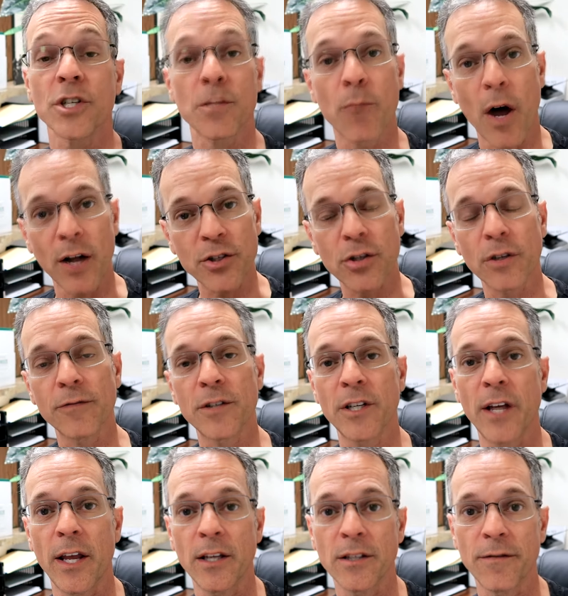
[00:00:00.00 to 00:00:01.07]
the sponsor of
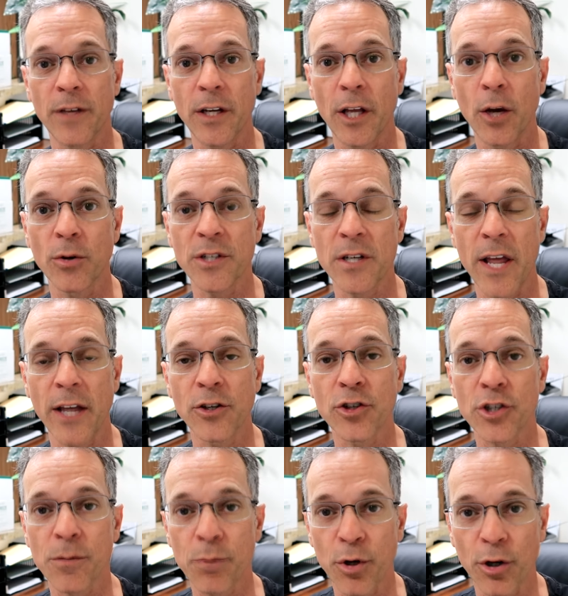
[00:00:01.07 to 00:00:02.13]
today's video is
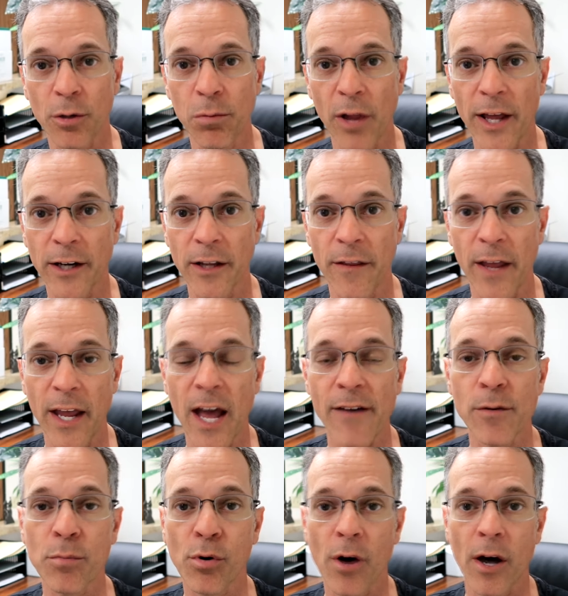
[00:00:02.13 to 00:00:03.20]
Nature's Pure Blend, and they
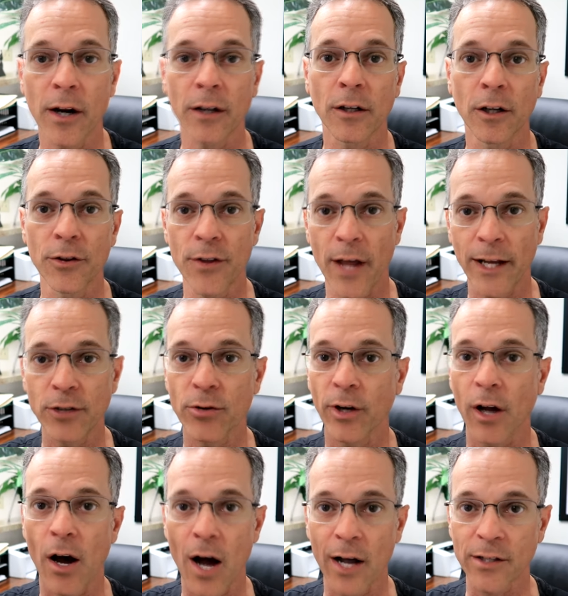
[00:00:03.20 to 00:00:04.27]
have a product called
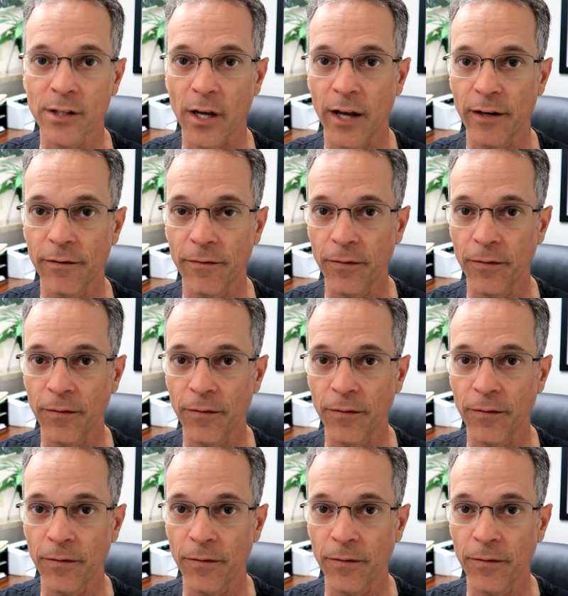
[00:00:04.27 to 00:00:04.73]
Nitric Oxide